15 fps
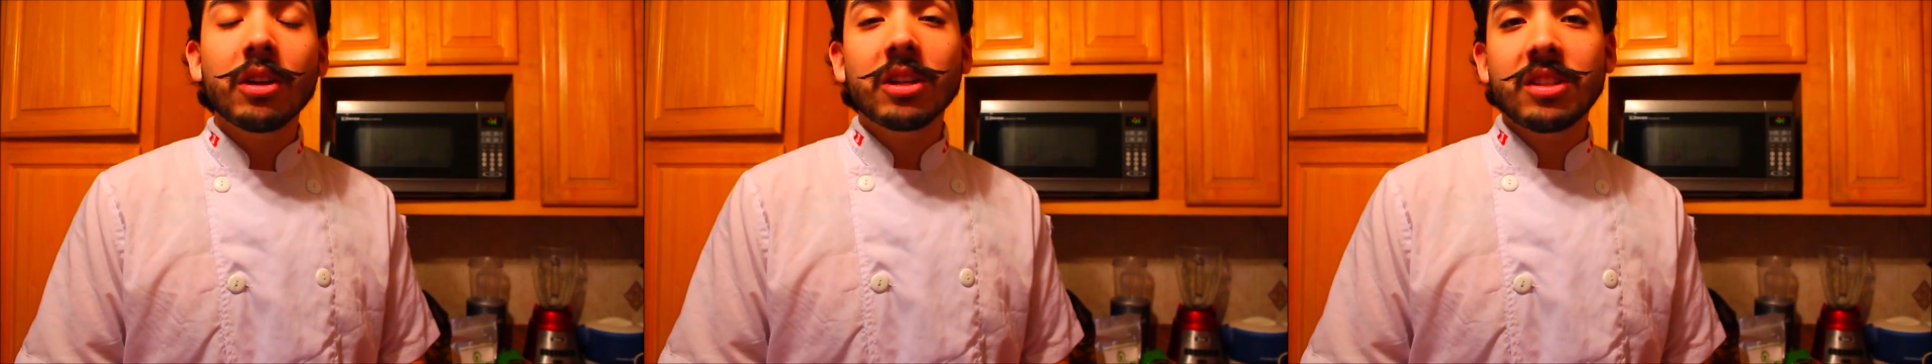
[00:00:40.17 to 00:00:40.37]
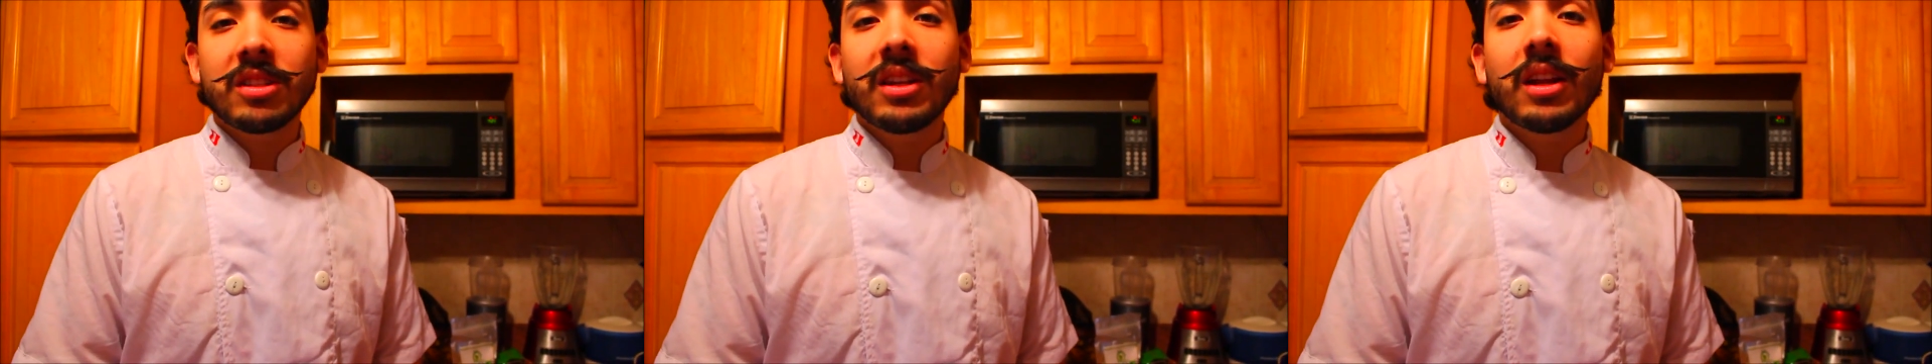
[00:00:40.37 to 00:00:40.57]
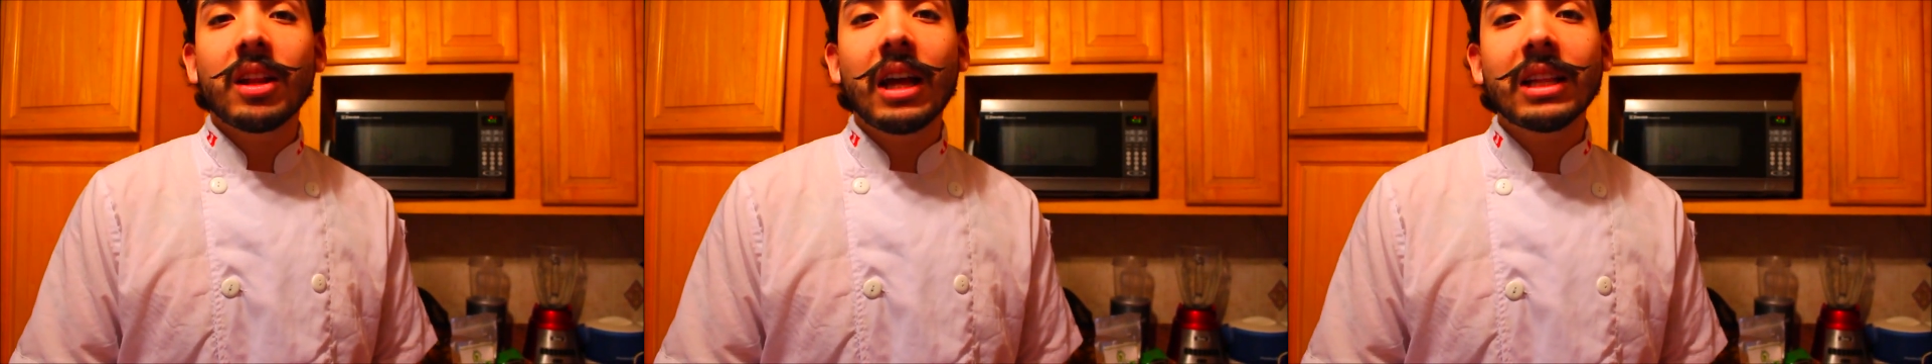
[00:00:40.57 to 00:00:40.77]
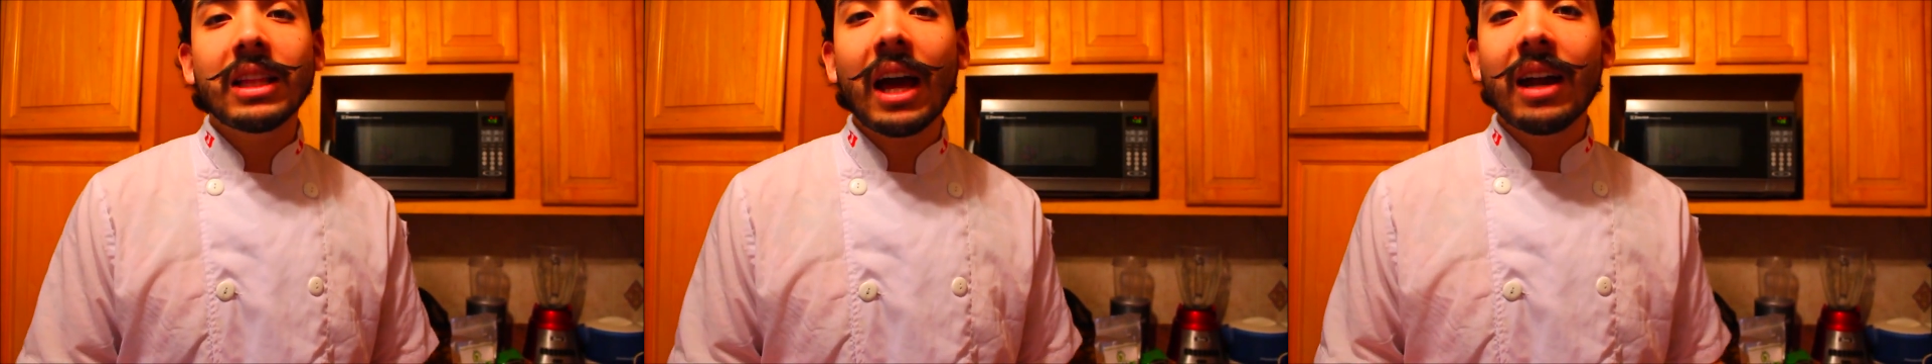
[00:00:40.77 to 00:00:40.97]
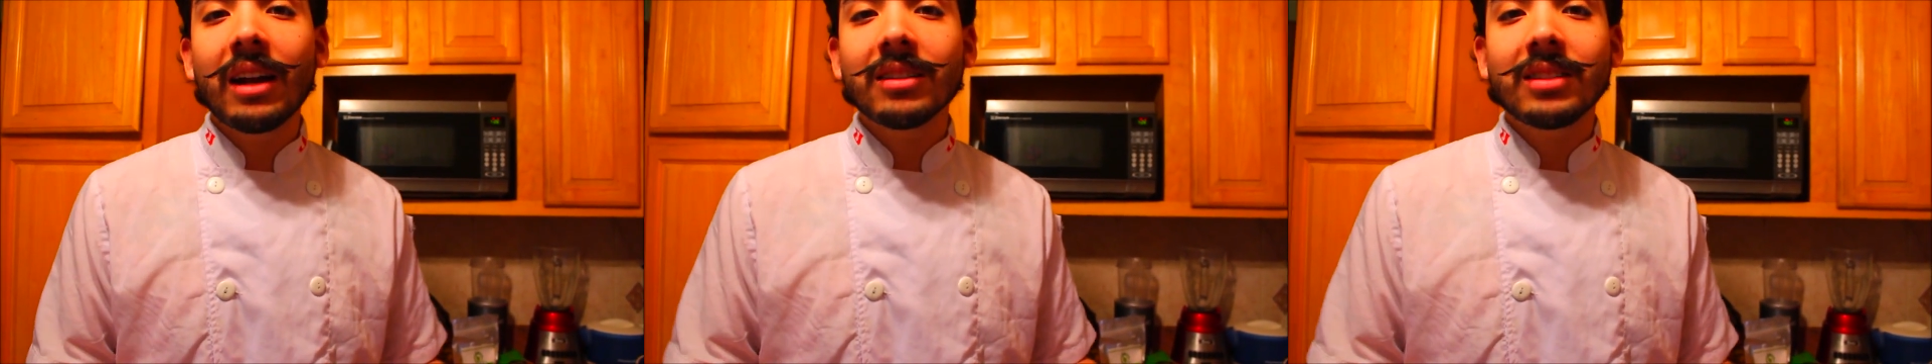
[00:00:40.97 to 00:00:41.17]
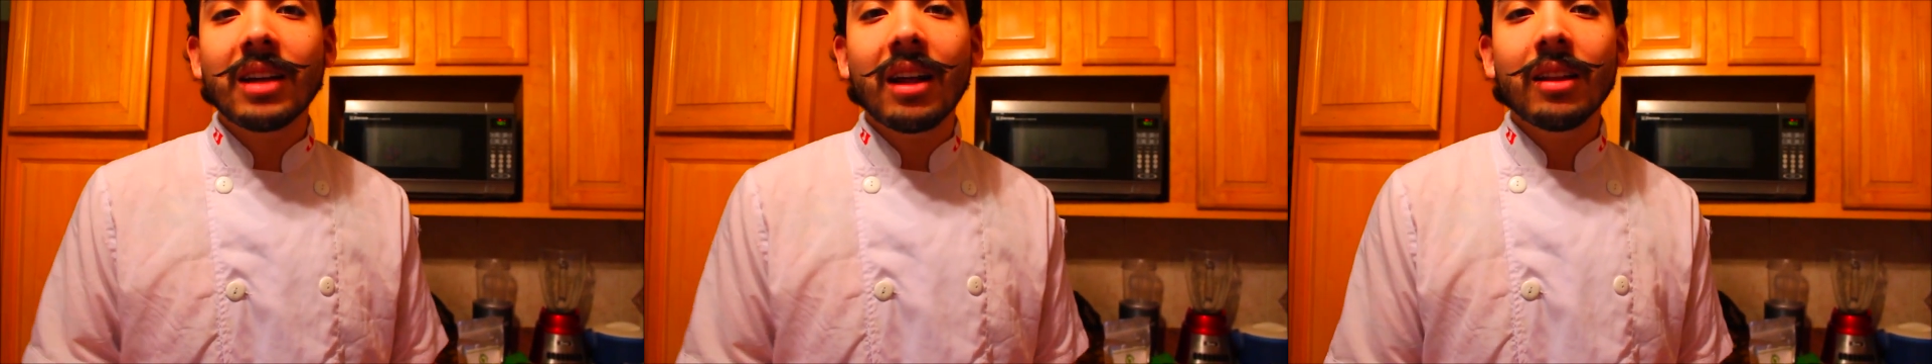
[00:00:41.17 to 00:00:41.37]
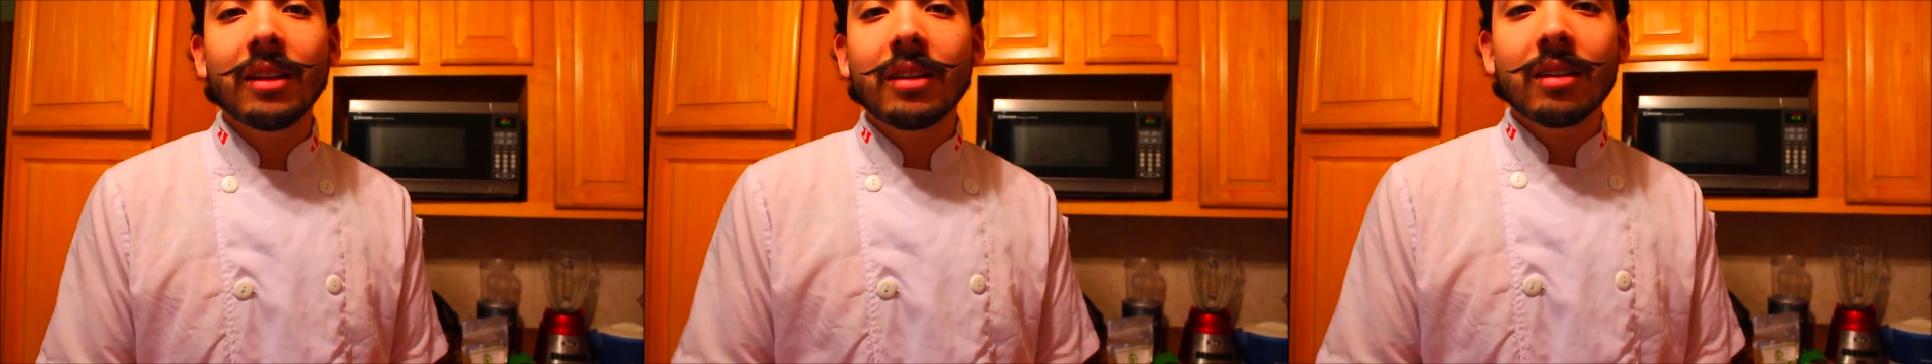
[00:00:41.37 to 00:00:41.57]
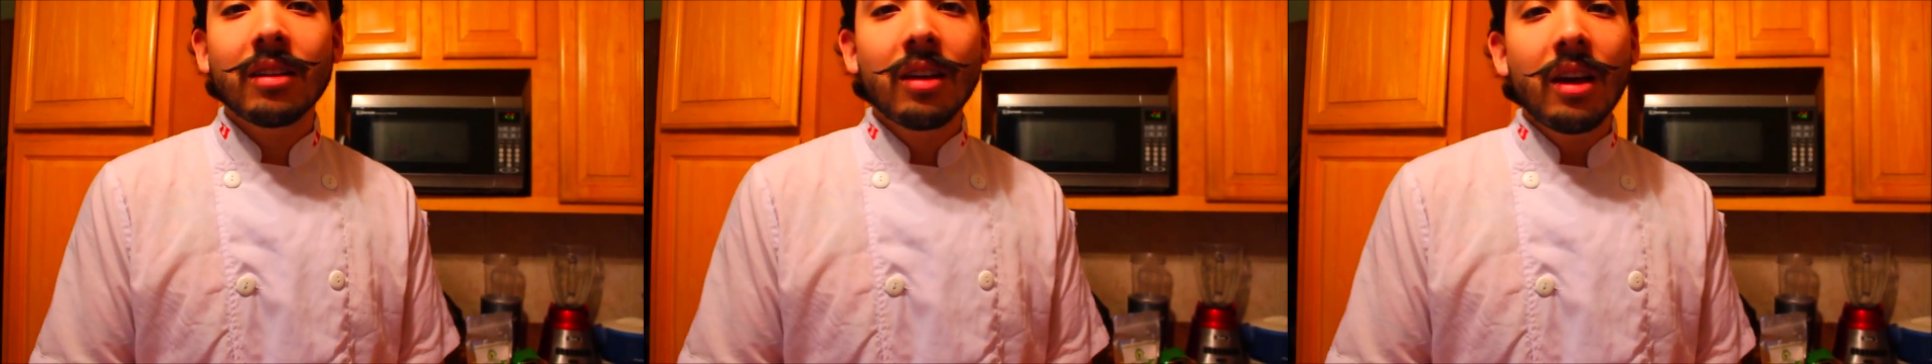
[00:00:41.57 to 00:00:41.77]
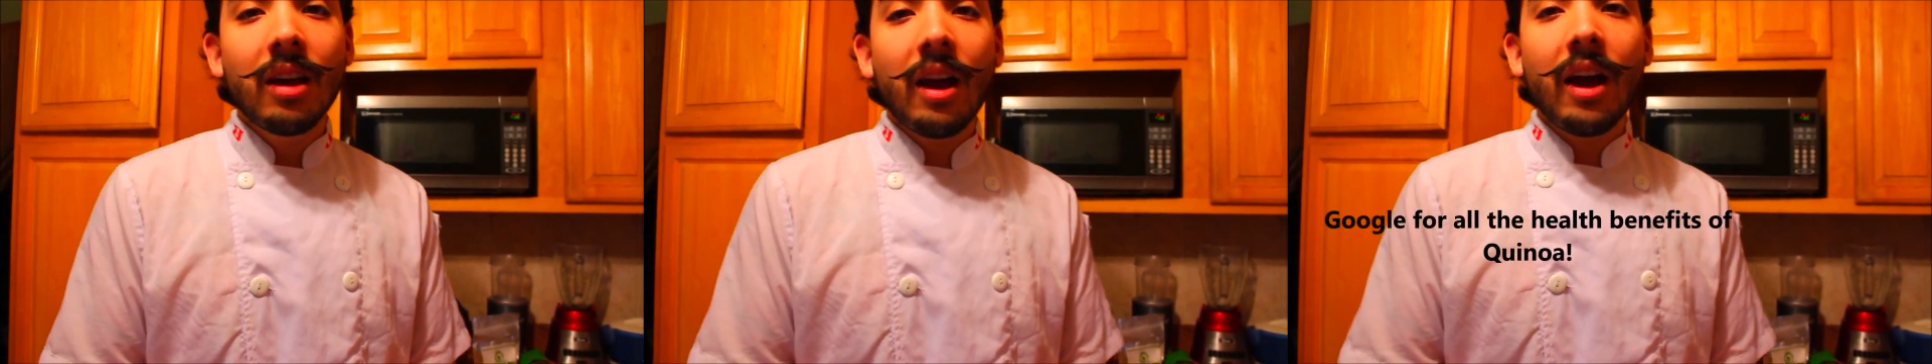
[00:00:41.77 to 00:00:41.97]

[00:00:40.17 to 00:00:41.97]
you can just eat it like that in a salad,